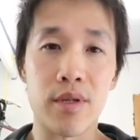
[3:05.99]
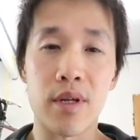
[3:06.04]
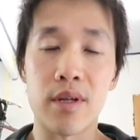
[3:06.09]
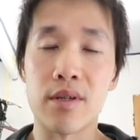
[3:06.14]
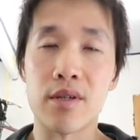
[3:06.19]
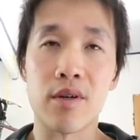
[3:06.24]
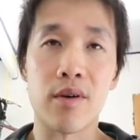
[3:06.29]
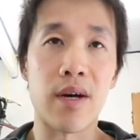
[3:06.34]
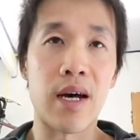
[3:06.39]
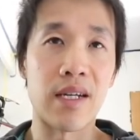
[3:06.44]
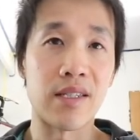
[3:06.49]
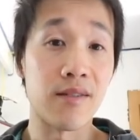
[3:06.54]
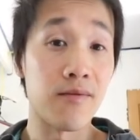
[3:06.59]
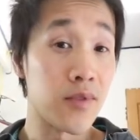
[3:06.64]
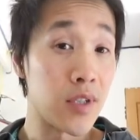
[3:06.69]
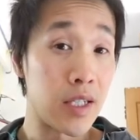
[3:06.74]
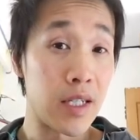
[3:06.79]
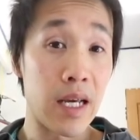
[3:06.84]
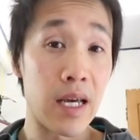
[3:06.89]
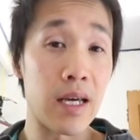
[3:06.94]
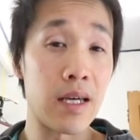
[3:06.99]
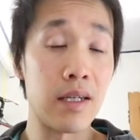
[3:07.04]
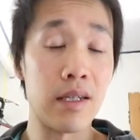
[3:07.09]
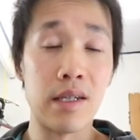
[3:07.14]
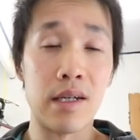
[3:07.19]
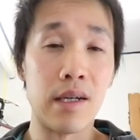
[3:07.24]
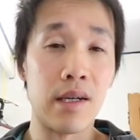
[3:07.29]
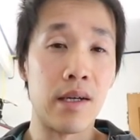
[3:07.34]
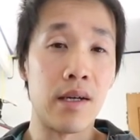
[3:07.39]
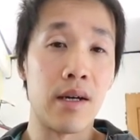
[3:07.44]
And so as of
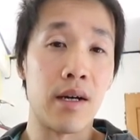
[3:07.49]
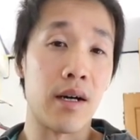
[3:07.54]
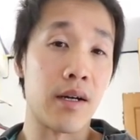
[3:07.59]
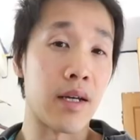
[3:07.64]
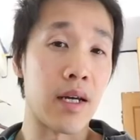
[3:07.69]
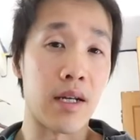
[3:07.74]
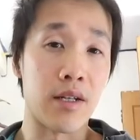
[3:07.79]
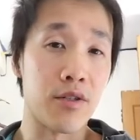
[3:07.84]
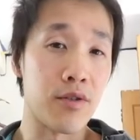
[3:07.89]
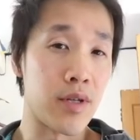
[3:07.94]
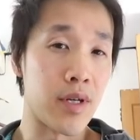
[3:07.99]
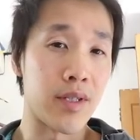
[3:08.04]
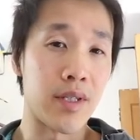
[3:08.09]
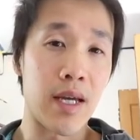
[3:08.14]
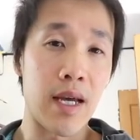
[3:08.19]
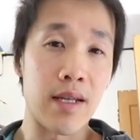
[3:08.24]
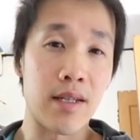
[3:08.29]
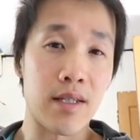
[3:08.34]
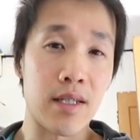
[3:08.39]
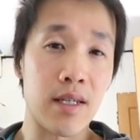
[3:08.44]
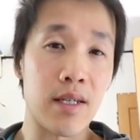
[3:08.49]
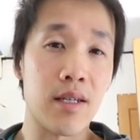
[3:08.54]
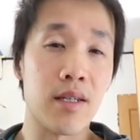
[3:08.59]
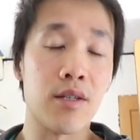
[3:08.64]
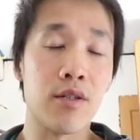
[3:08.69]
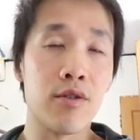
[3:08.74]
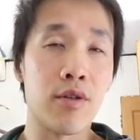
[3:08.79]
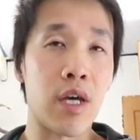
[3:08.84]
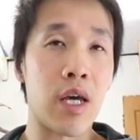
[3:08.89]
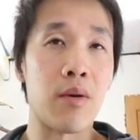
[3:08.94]
today, again,
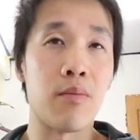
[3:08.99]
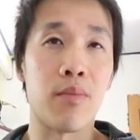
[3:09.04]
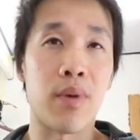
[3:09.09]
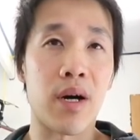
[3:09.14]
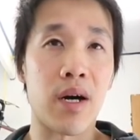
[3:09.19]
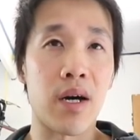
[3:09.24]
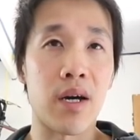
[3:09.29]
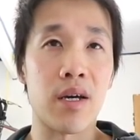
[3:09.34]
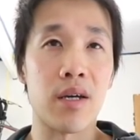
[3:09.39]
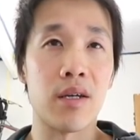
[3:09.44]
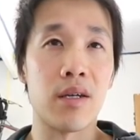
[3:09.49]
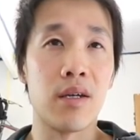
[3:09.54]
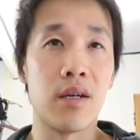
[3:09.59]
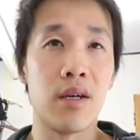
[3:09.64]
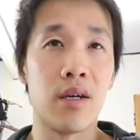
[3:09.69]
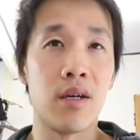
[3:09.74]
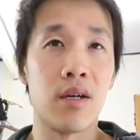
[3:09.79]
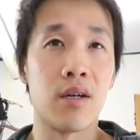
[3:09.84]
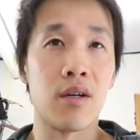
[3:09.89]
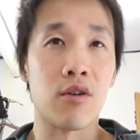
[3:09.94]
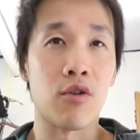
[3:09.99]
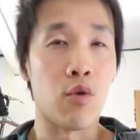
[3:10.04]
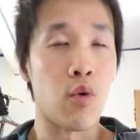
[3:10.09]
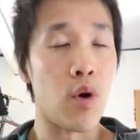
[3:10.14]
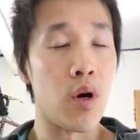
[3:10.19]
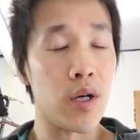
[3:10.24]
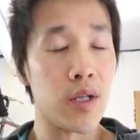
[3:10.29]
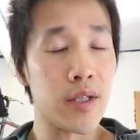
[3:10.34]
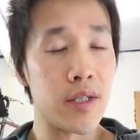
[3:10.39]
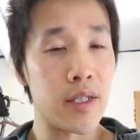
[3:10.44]
2018, you can buy
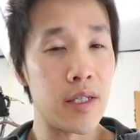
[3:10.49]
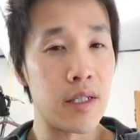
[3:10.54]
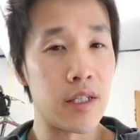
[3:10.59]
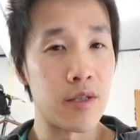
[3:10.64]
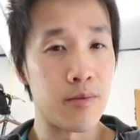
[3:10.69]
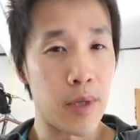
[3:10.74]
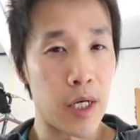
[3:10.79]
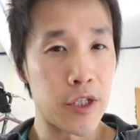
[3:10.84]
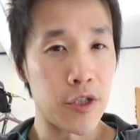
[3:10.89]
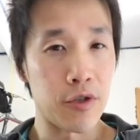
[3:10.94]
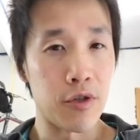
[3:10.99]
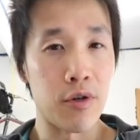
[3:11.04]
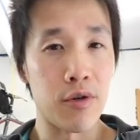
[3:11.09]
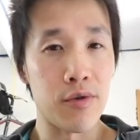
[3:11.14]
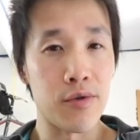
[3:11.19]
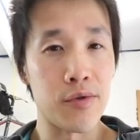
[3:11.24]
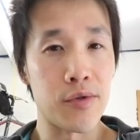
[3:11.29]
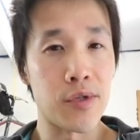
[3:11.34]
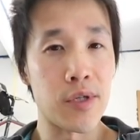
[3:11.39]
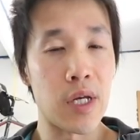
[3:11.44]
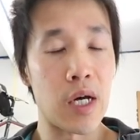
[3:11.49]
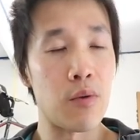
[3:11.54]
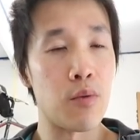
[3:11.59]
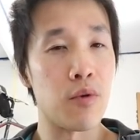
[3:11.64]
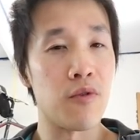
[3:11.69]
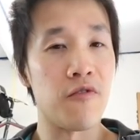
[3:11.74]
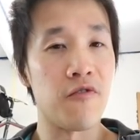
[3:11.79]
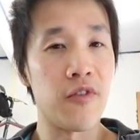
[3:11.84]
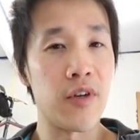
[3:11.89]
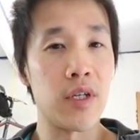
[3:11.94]
quality splash and goes that
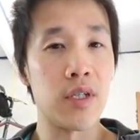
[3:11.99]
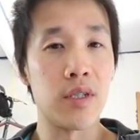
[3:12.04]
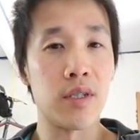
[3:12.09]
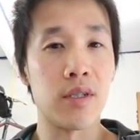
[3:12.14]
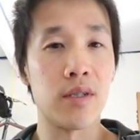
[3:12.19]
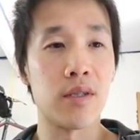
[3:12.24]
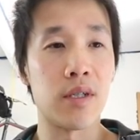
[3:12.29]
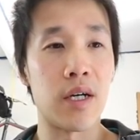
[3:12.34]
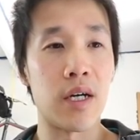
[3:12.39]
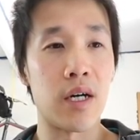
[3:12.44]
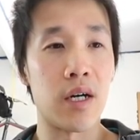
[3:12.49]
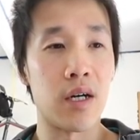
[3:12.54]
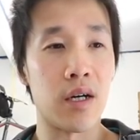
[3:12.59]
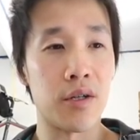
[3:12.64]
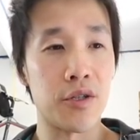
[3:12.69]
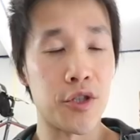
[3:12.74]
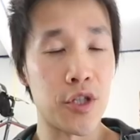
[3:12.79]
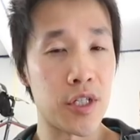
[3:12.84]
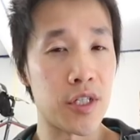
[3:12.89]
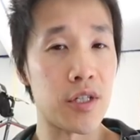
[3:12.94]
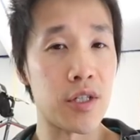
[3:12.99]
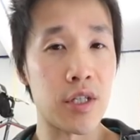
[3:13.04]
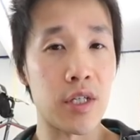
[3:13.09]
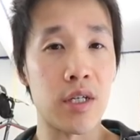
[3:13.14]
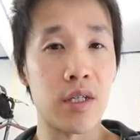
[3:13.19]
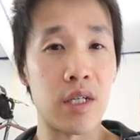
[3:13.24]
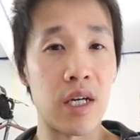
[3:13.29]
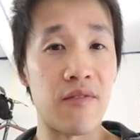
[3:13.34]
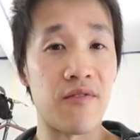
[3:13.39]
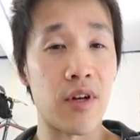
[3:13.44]
will feel just as
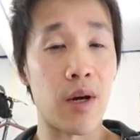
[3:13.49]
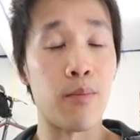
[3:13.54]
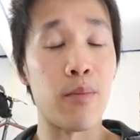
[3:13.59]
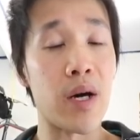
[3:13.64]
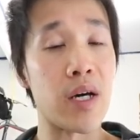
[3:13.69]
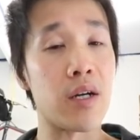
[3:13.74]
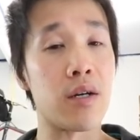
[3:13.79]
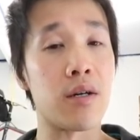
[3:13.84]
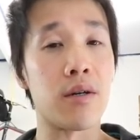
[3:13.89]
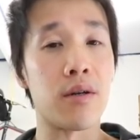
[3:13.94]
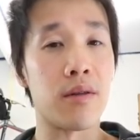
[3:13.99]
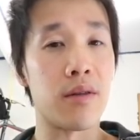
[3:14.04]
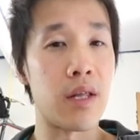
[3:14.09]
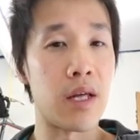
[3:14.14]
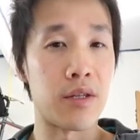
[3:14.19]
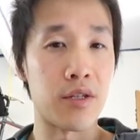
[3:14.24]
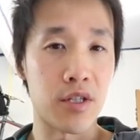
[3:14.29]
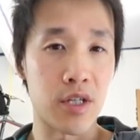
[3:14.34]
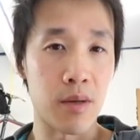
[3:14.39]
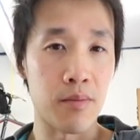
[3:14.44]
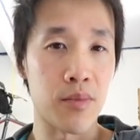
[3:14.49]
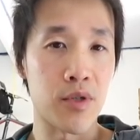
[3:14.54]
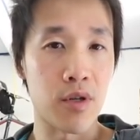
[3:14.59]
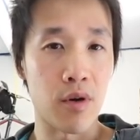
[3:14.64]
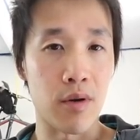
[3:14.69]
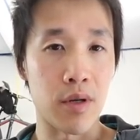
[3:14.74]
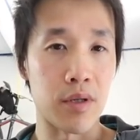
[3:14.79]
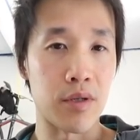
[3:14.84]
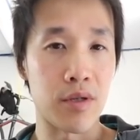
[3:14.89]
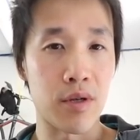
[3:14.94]
good, if not better, than some
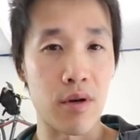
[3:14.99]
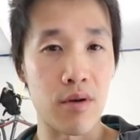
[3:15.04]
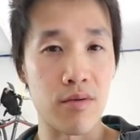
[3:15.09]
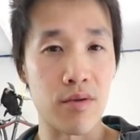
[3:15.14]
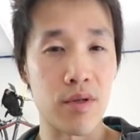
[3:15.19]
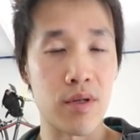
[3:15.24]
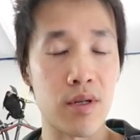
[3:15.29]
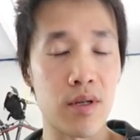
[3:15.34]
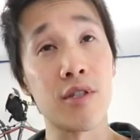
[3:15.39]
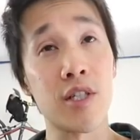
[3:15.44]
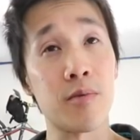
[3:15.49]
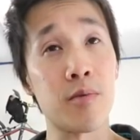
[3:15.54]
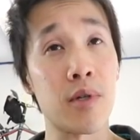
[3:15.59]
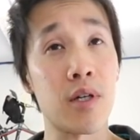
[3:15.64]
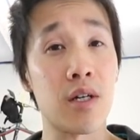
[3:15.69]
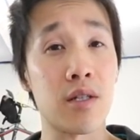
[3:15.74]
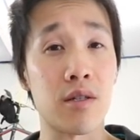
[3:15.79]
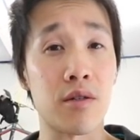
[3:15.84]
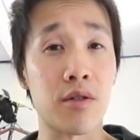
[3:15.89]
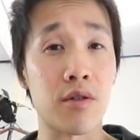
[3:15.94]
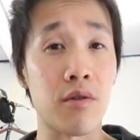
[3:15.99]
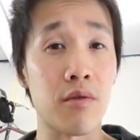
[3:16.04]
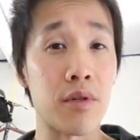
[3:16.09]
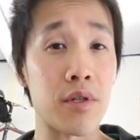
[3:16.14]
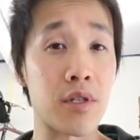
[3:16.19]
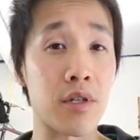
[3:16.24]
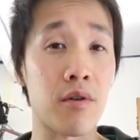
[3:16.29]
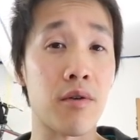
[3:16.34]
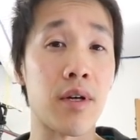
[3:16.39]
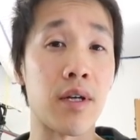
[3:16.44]
soaking stones. Just because a stone
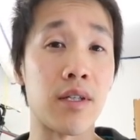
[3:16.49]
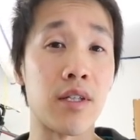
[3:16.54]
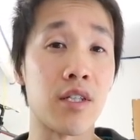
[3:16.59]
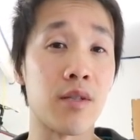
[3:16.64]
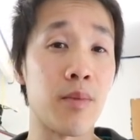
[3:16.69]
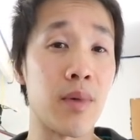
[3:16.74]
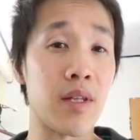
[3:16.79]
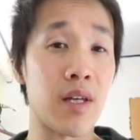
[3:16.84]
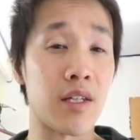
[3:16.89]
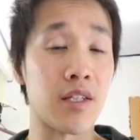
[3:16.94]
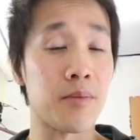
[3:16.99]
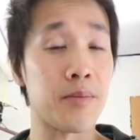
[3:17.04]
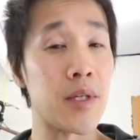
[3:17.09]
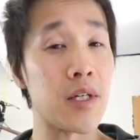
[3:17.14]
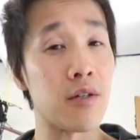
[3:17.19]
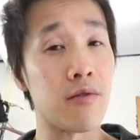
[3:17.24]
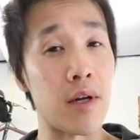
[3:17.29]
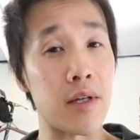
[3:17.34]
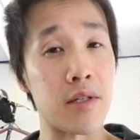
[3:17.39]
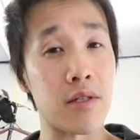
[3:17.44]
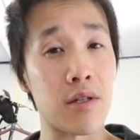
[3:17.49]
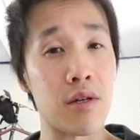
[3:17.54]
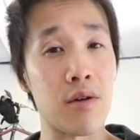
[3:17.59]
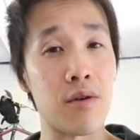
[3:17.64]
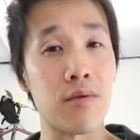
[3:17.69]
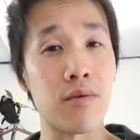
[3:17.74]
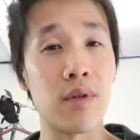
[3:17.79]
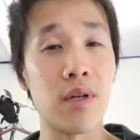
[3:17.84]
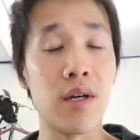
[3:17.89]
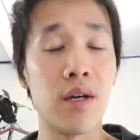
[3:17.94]
is soaking doesn't mean that's gonna be a great
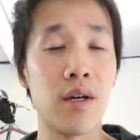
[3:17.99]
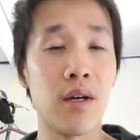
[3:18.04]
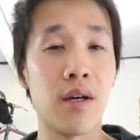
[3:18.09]
stone.